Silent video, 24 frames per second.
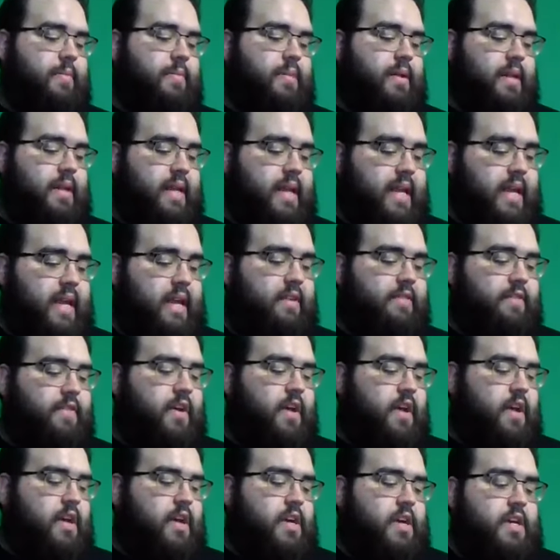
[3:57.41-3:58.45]

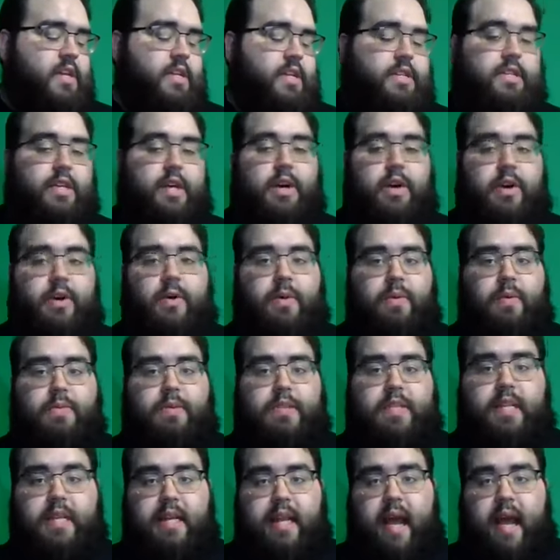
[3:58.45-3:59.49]
believe. So